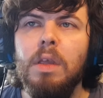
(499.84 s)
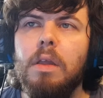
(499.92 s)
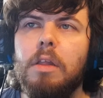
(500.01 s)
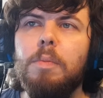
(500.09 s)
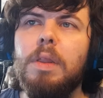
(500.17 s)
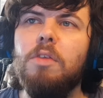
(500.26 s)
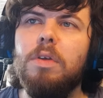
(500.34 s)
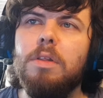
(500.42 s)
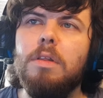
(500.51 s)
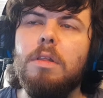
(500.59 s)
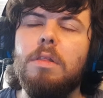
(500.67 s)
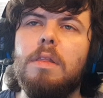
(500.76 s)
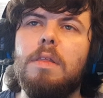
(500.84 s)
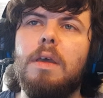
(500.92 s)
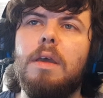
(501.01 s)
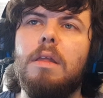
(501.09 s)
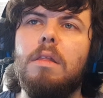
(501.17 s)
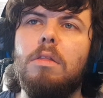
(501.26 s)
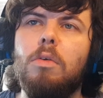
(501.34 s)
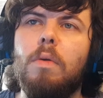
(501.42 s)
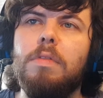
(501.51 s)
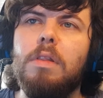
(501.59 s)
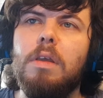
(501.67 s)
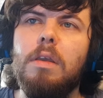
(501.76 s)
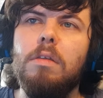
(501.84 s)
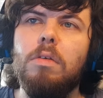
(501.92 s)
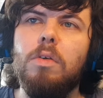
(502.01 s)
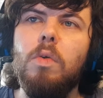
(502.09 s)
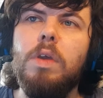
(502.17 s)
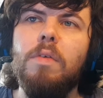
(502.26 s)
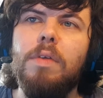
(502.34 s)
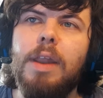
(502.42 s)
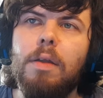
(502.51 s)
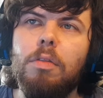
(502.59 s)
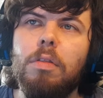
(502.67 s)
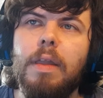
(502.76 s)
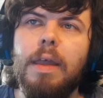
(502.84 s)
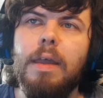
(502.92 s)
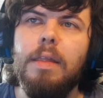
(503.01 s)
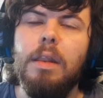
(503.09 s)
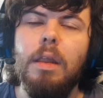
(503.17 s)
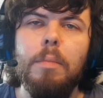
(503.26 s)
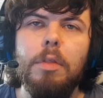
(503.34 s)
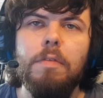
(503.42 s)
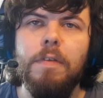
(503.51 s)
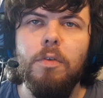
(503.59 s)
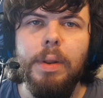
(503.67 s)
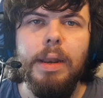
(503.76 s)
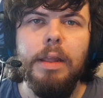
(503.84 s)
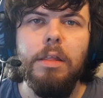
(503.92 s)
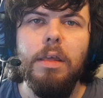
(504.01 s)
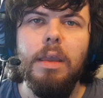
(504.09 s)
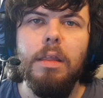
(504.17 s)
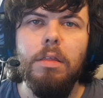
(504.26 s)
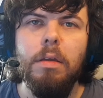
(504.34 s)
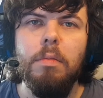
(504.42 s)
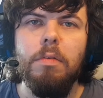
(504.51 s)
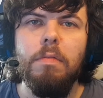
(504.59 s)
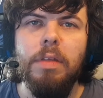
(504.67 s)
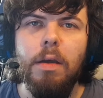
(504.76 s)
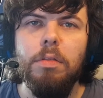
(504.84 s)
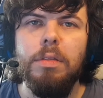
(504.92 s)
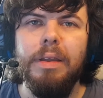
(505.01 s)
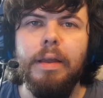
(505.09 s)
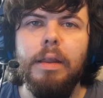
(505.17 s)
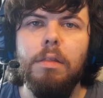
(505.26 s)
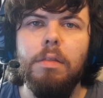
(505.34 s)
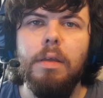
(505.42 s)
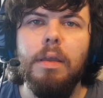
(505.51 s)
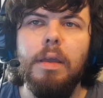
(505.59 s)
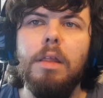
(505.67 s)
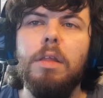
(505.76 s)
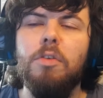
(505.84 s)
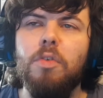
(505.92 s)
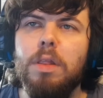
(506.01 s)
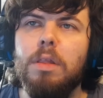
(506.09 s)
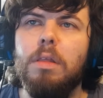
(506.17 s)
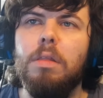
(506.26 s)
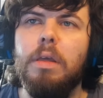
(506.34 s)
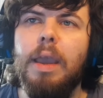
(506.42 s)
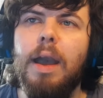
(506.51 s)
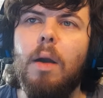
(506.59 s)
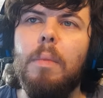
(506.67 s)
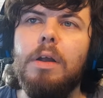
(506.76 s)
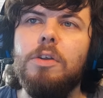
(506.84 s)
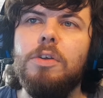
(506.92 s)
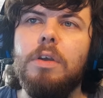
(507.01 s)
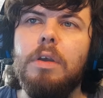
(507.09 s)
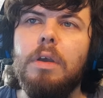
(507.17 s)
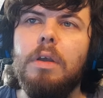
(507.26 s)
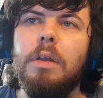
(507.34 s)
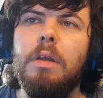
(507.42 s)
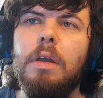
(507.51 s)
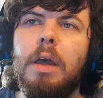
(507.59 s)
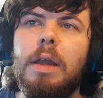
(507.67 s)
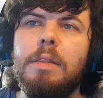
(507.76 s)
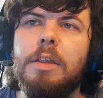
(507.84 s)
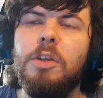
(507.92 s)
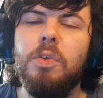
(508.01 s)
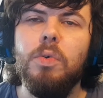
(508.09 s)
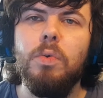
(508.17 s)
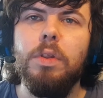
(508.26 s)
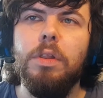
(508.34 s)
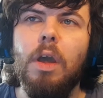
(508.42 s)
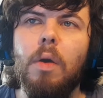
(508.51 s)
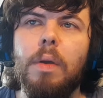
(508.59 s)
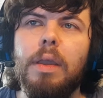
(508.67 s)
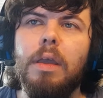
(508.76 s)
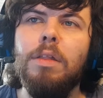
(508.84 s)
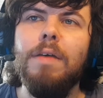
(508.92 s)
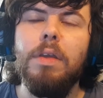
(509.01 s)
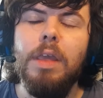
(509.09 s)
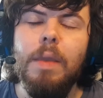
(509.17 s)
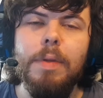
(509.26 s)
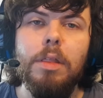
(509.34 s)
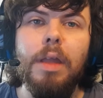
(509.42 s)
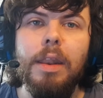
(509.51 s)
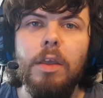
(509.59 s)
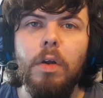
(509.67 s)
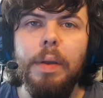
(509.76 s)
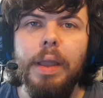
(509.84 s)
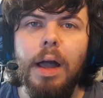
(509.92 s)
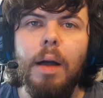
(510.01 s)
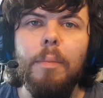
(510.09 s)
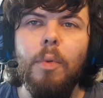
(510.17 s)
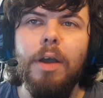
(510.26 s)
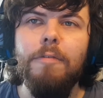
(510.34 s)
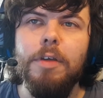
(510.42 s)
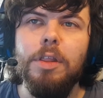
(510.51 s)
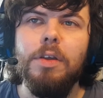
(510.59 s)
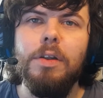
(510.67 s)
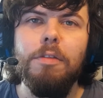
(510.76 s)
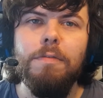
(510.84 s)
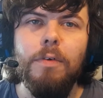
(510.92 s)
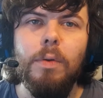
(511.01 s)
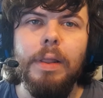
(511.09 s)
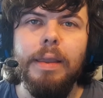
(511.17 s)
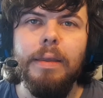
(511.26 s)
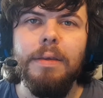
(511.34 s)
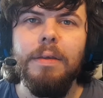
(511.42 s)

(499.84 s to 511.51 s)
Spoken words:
It's been interesting to see so Yuki announced the numbers for 2019 in terms of sales and that kind of thing, and it's interesting to see how much digital is either keeping steady or going up, where physical is falling,